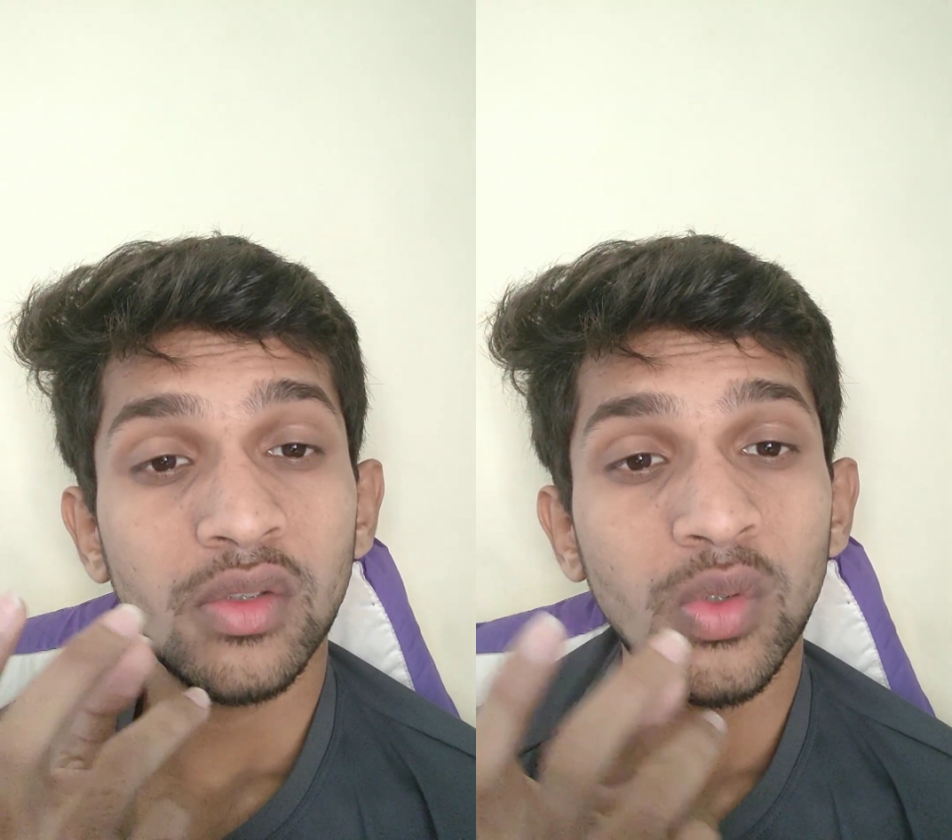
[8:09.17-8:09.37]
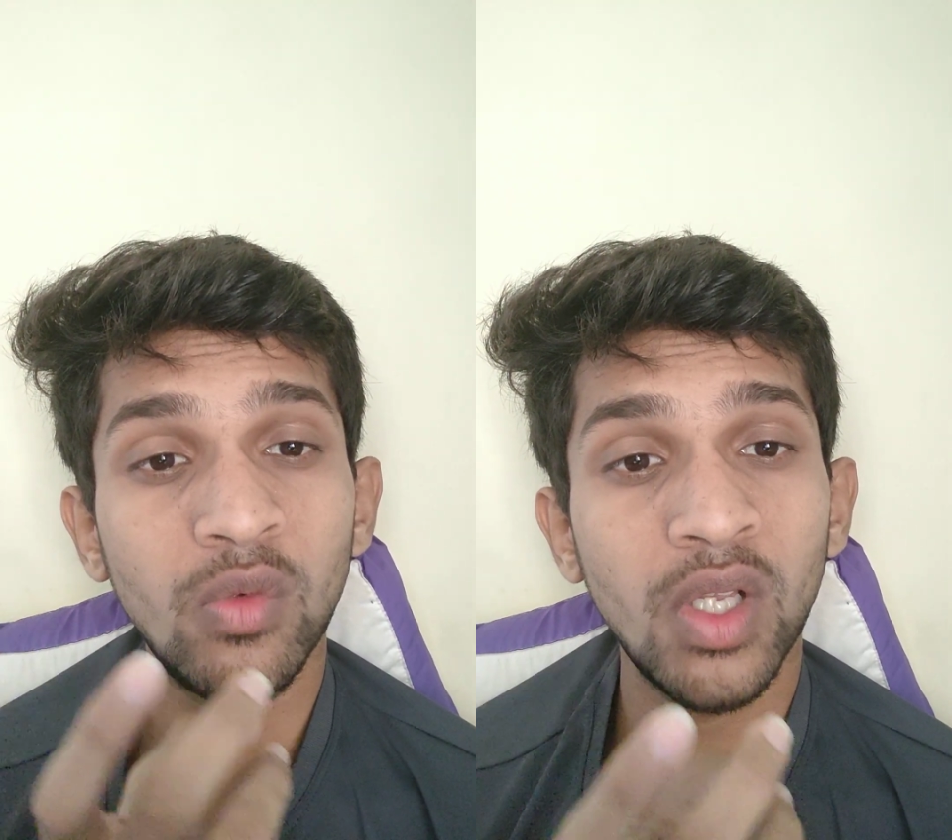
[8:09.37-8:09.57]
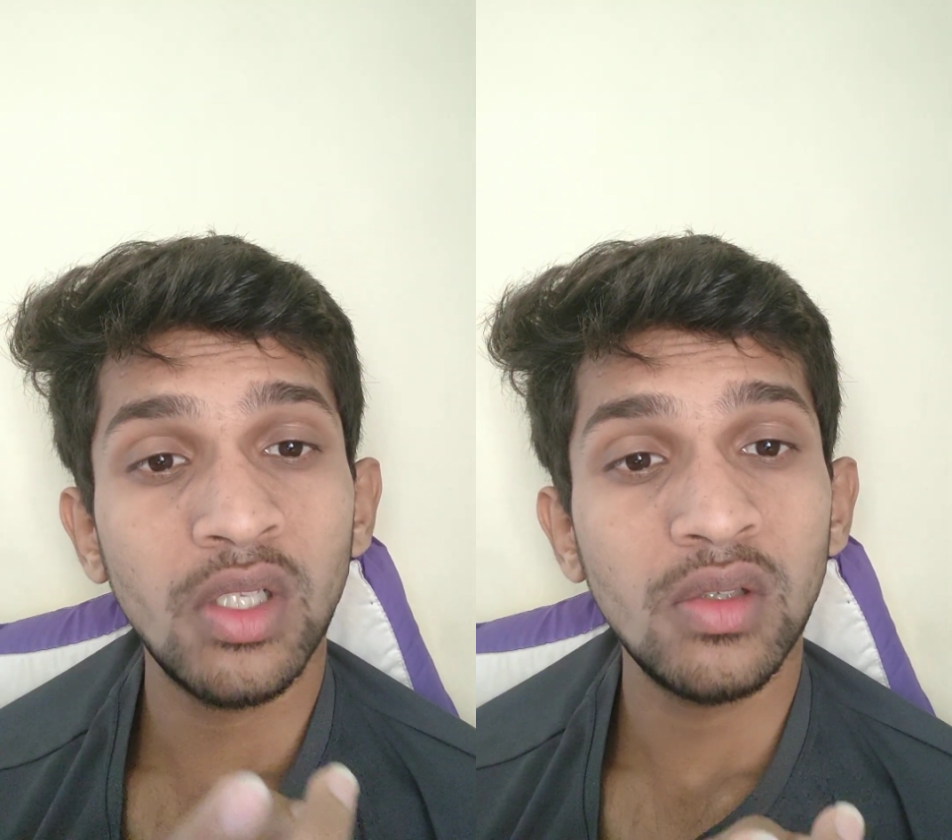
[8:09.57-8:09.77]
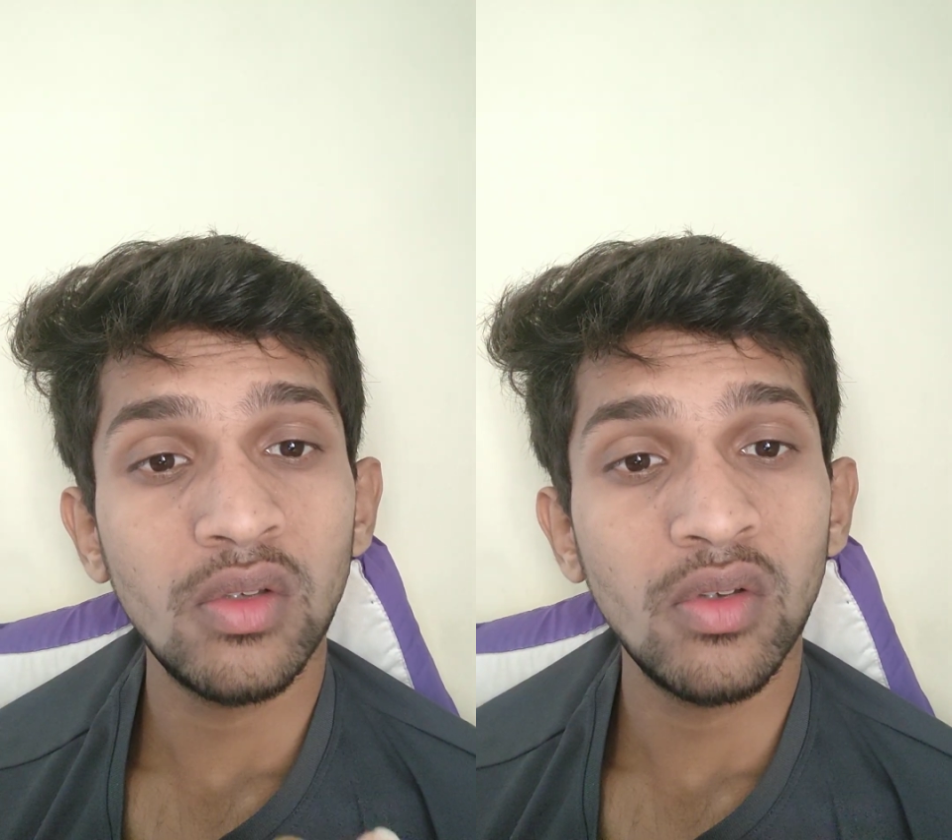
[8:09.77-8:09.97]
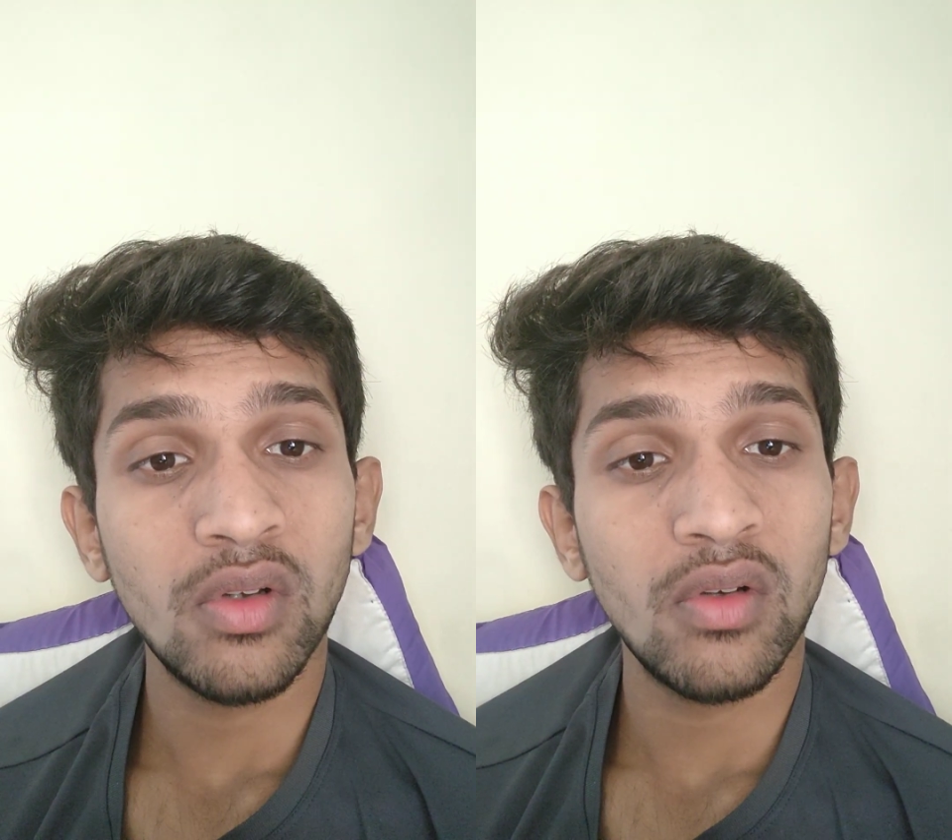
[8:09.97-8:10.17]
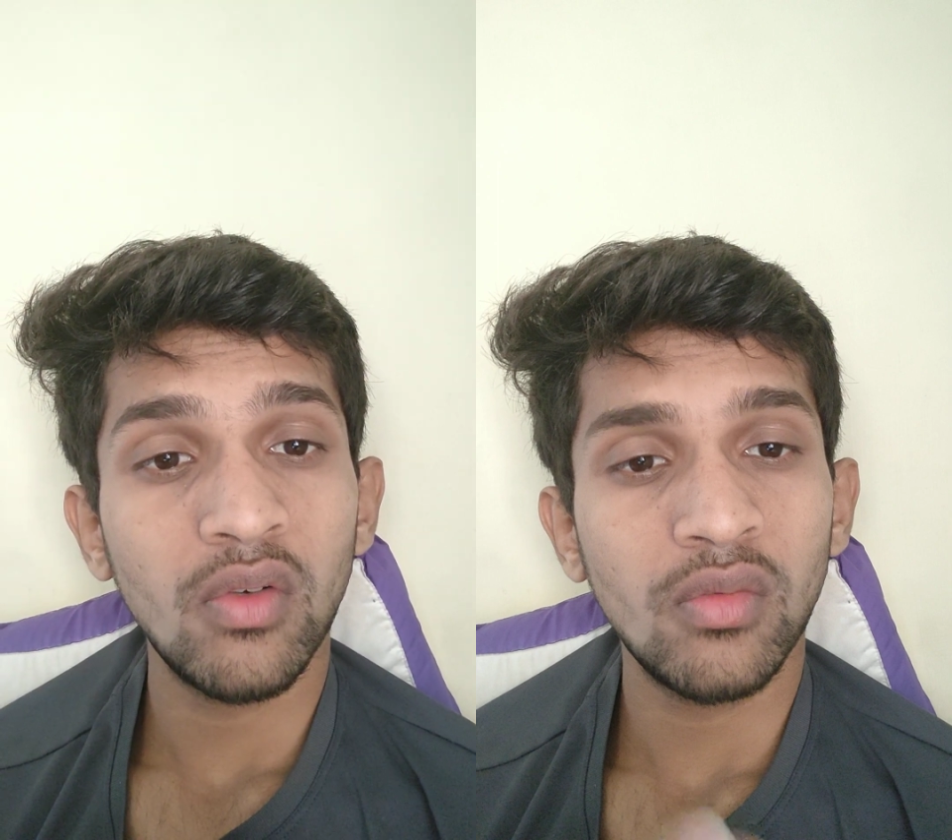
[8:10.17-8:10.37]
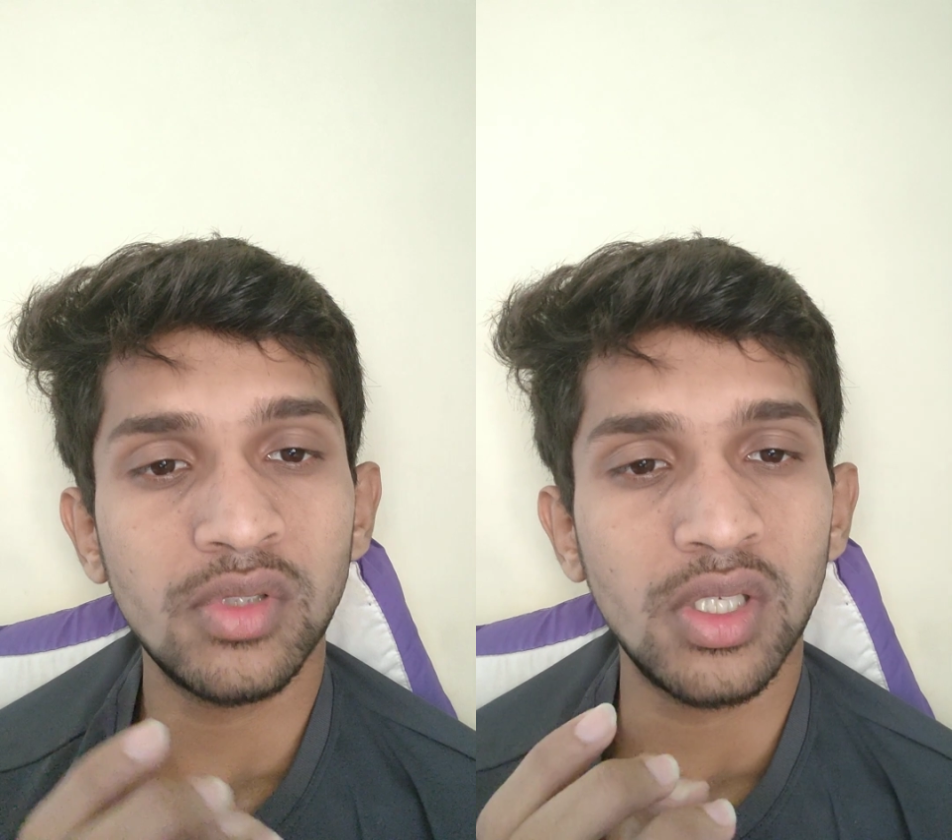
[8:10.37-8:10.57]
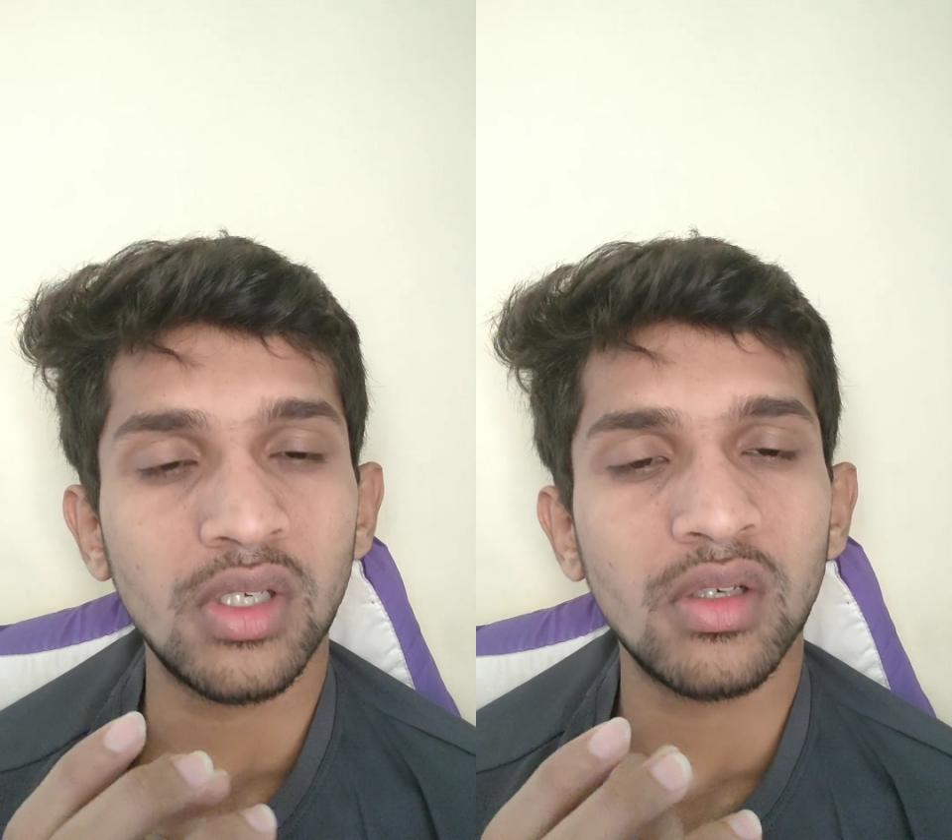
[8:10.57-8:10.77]
to value
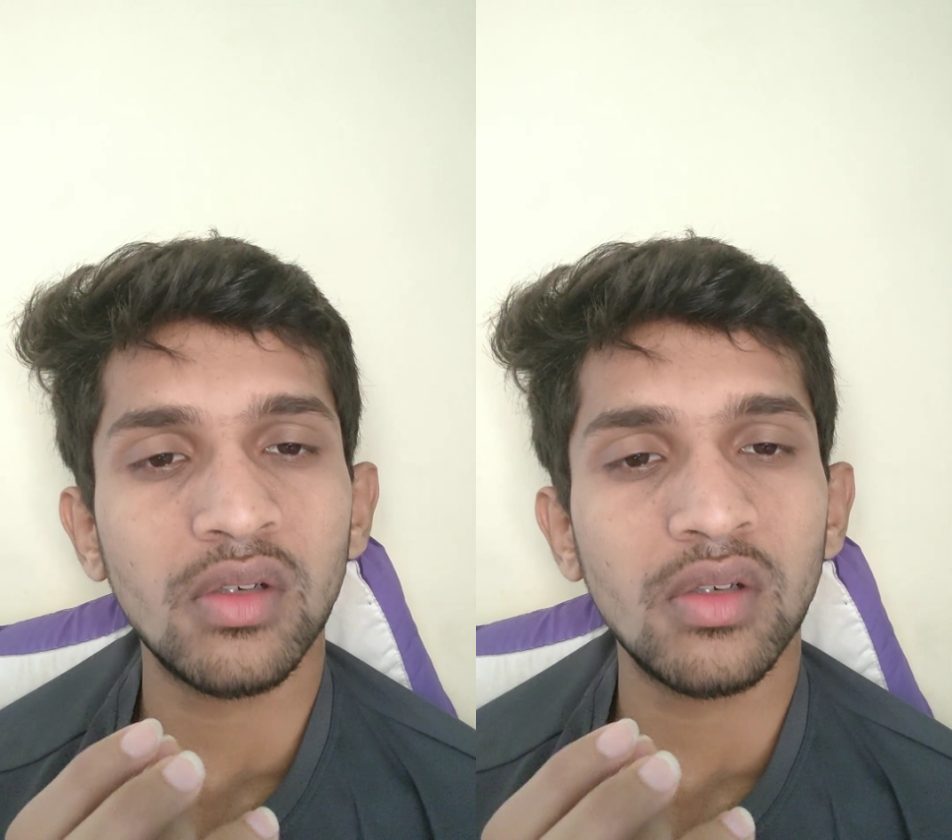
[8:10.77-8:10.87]
object.